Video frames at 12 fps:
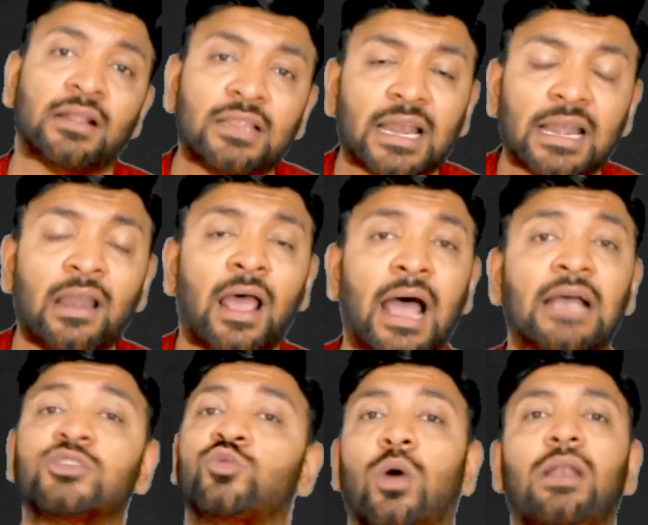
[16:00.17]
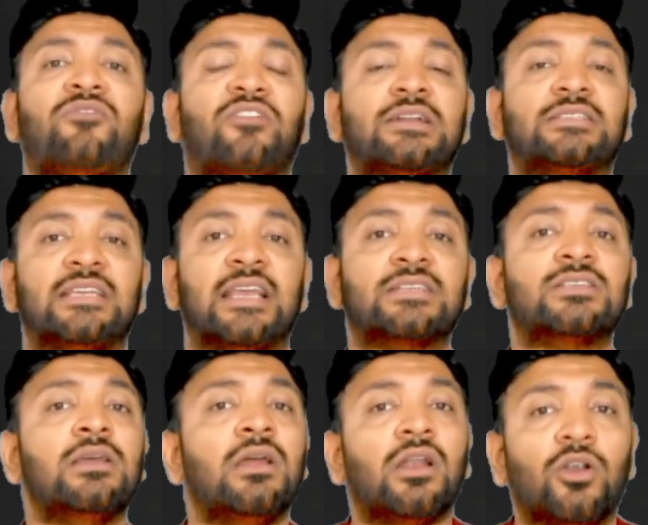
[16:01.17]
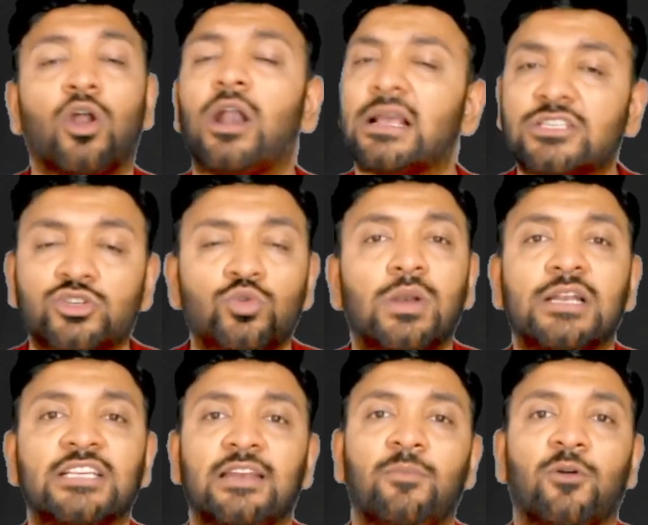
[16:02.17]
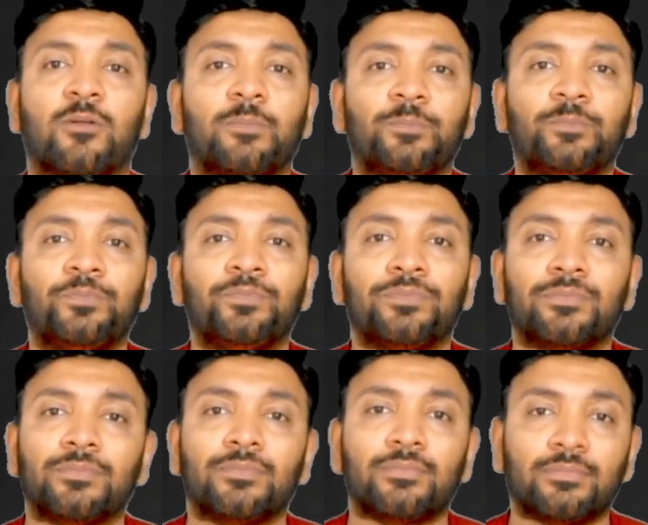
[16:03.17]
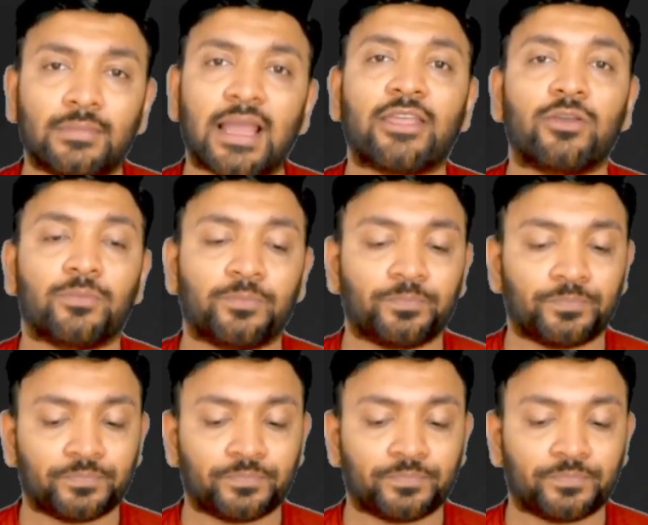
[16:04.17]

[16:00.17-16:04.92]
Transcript: other end as qualified CAs, not as students anymore. Thank you.